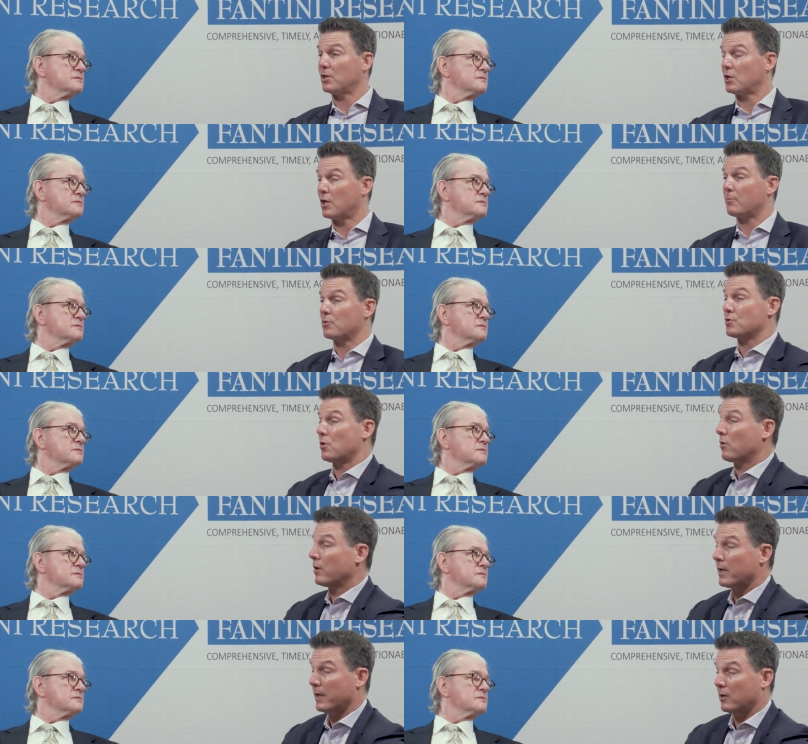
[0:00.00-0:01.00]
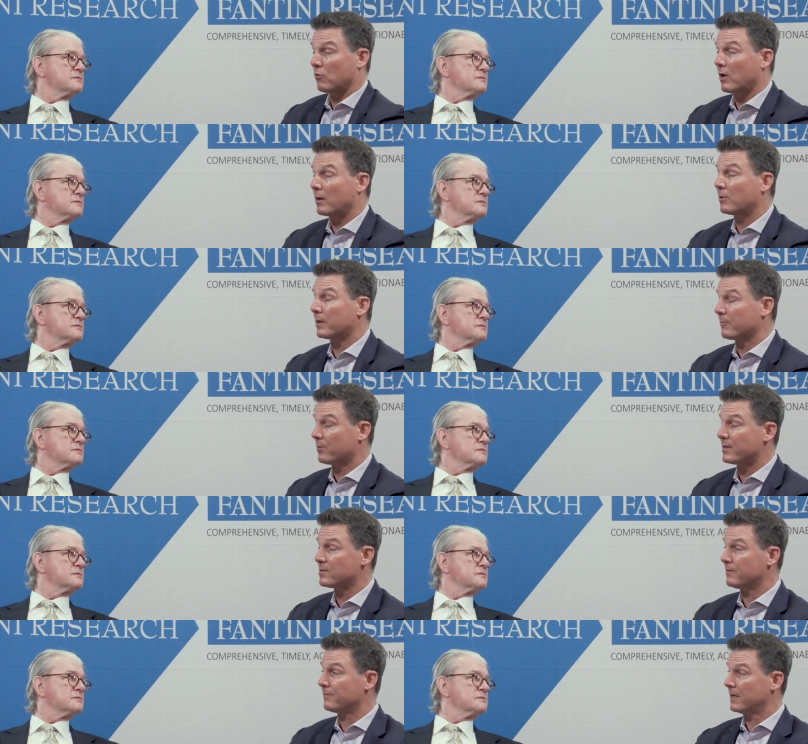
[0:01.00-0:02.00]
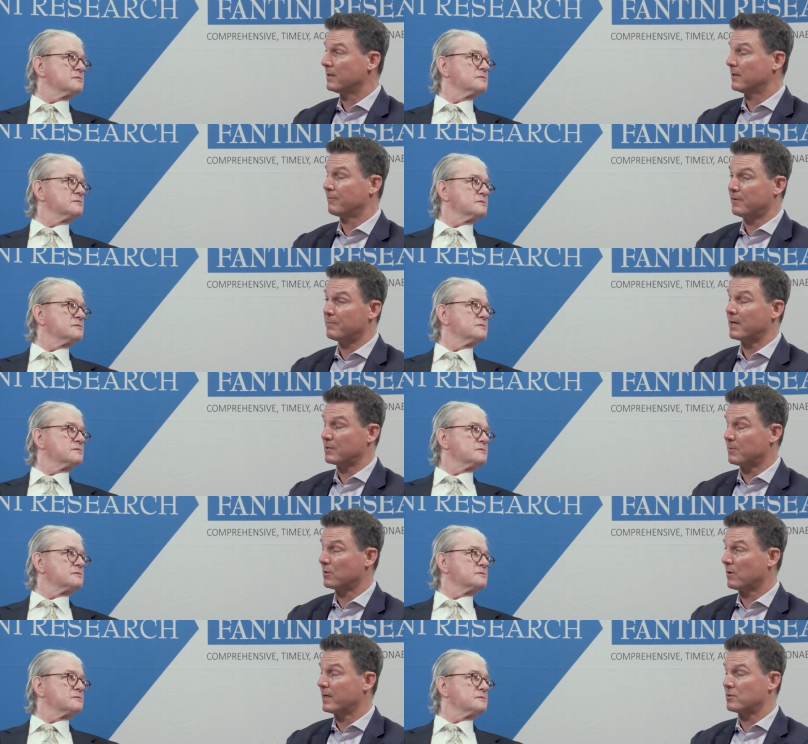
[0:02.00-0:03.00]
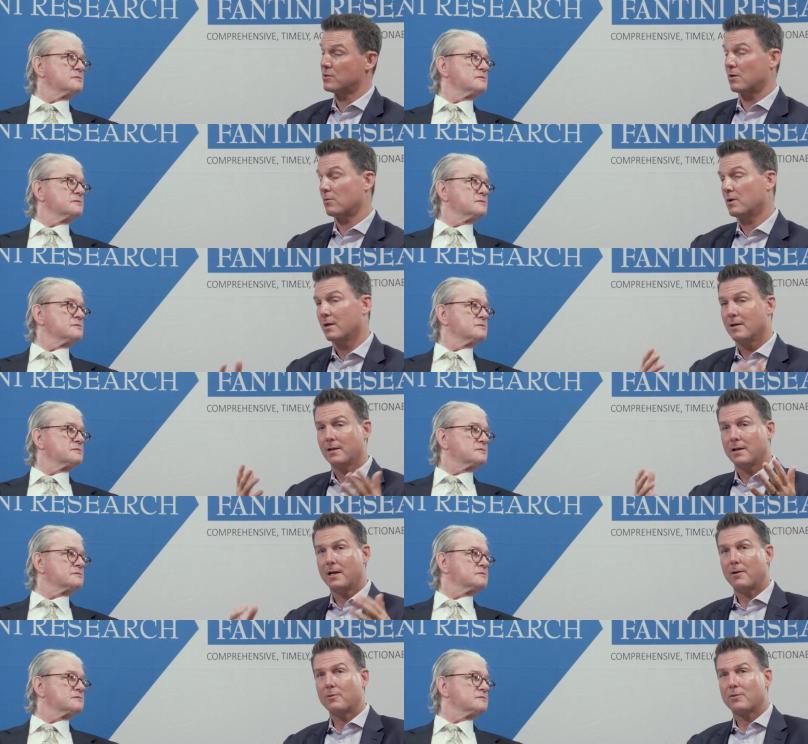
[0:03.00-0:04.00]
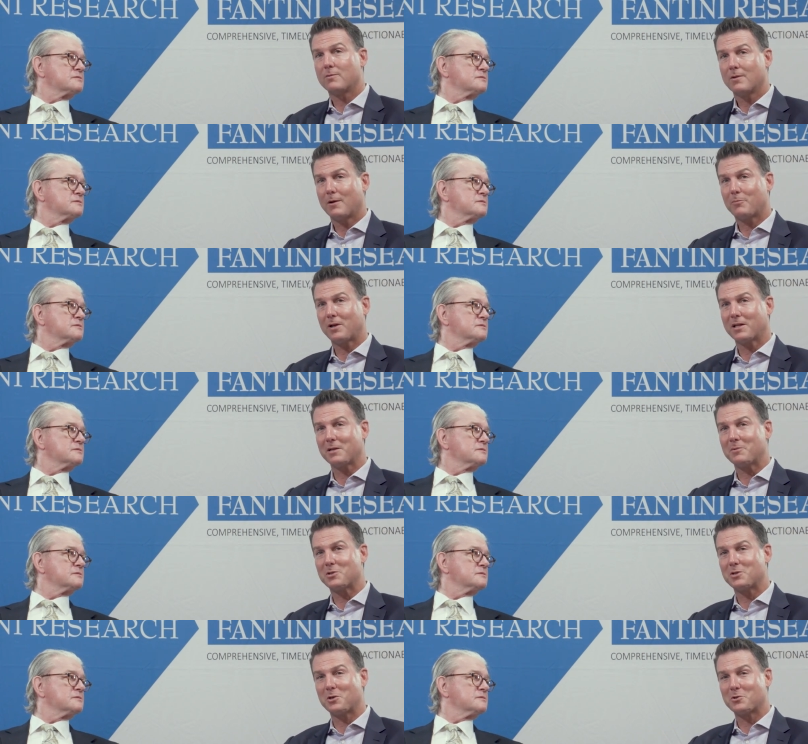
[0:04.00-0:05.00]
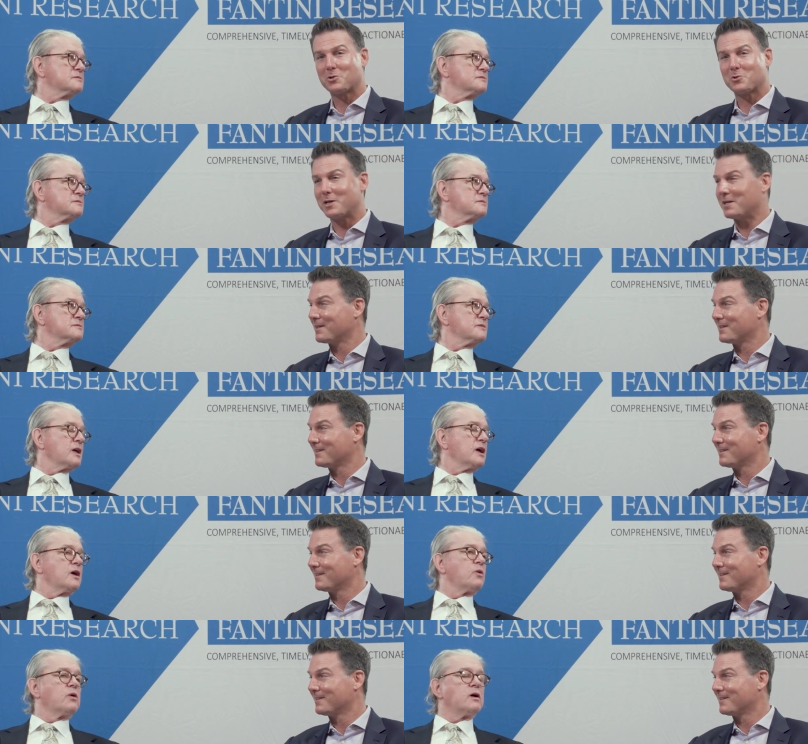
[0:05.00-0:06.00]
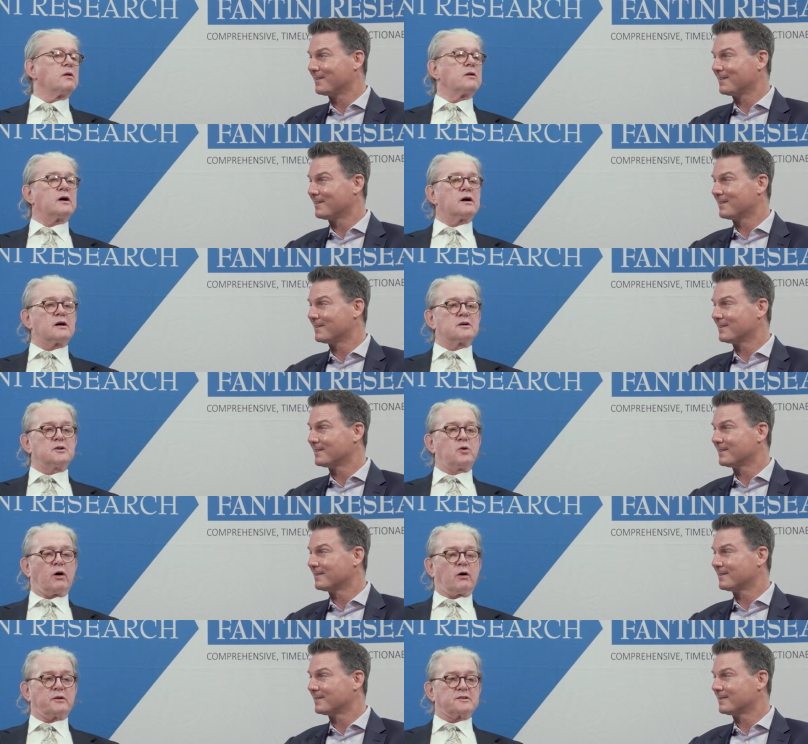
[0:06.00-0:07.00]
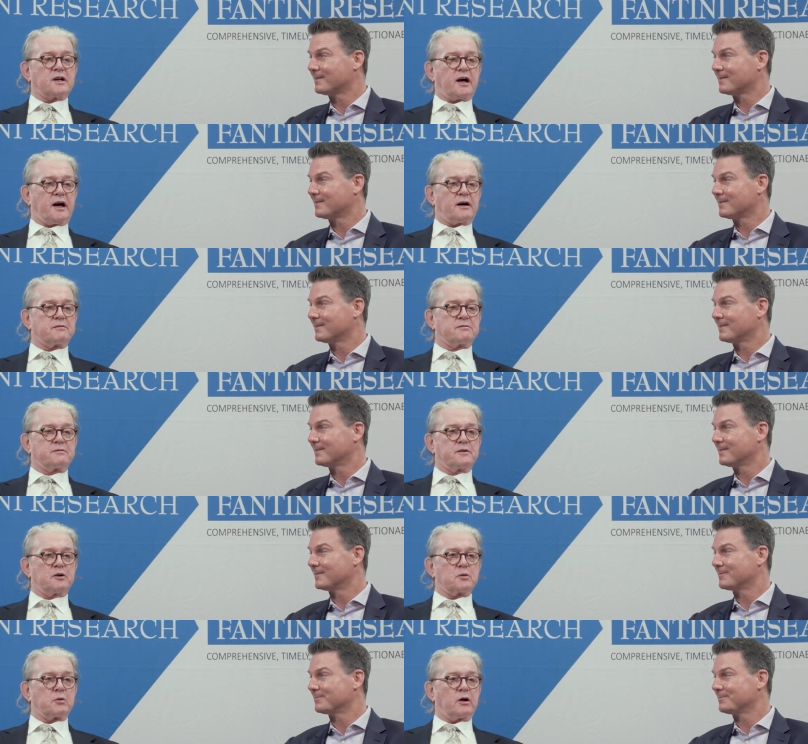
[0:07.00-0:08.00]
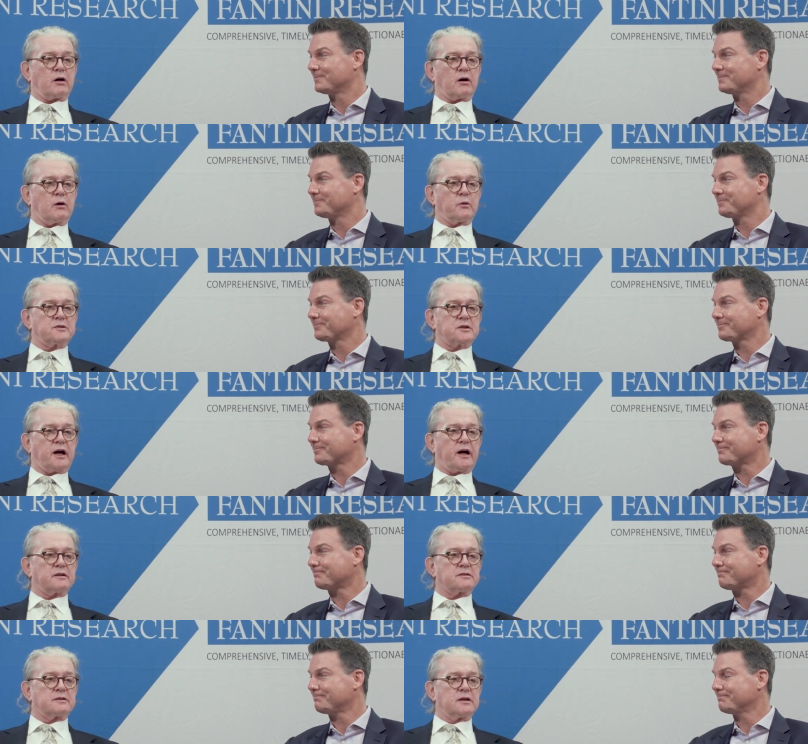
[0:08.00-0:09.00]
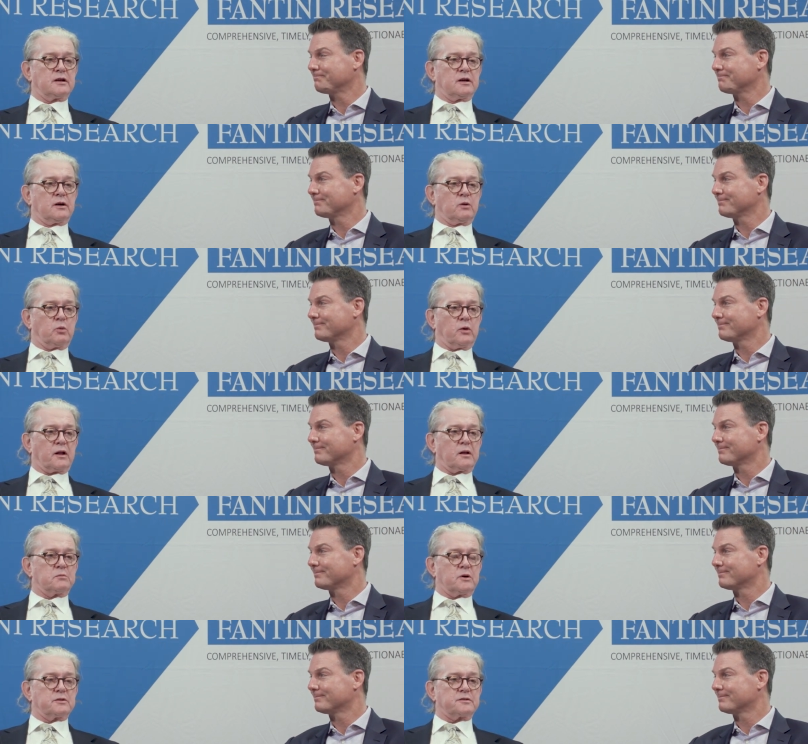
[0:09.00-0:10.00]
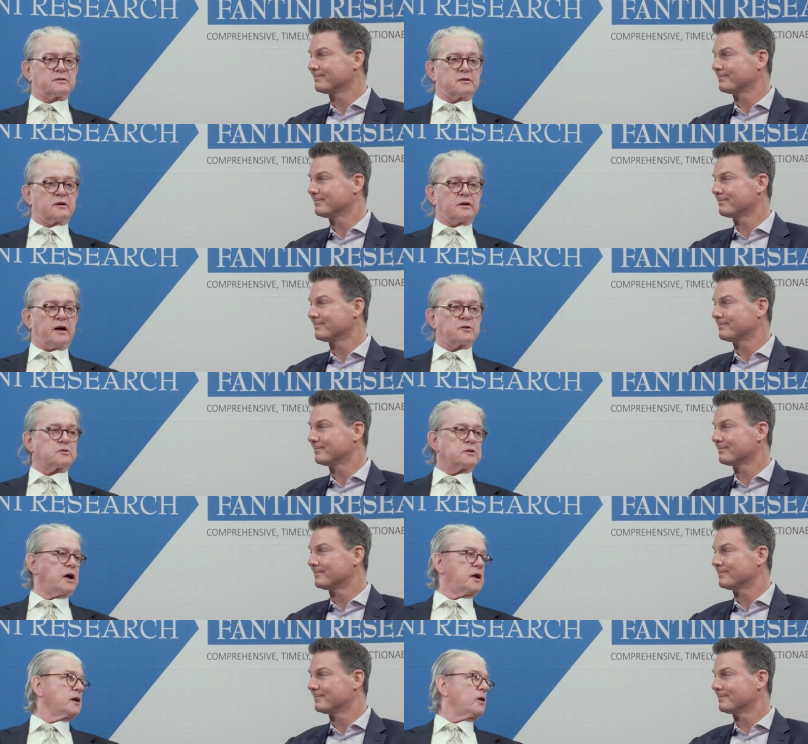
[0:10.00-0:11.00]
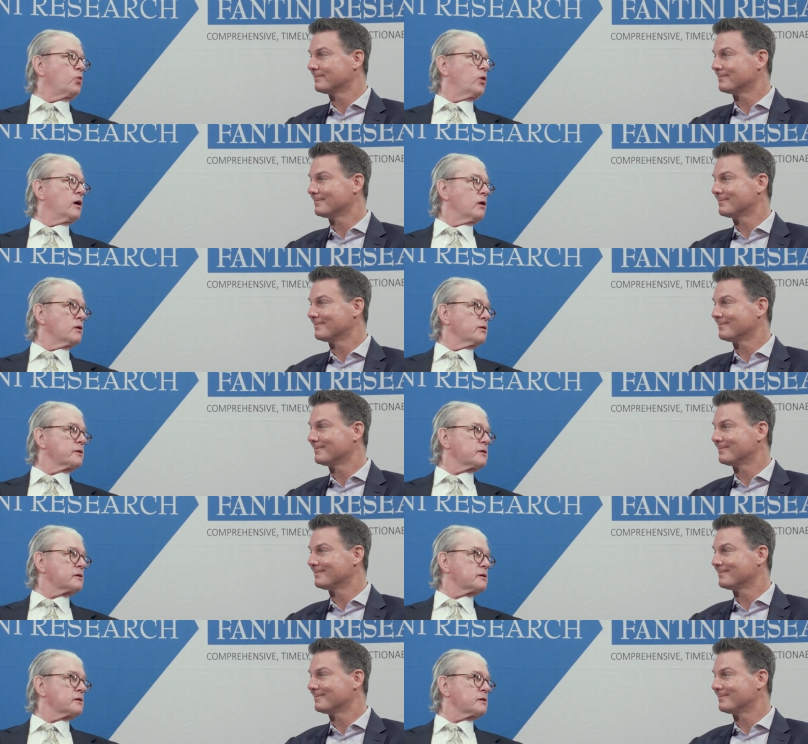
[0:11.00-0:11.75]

Speaker 1: and the numbers are incredibly impressive, and the feedback's been great. So I would I'd probably limit it to those three.
Speaker 2: Well, uh, you always have, Interblock always has one of the most uh, entertaining, well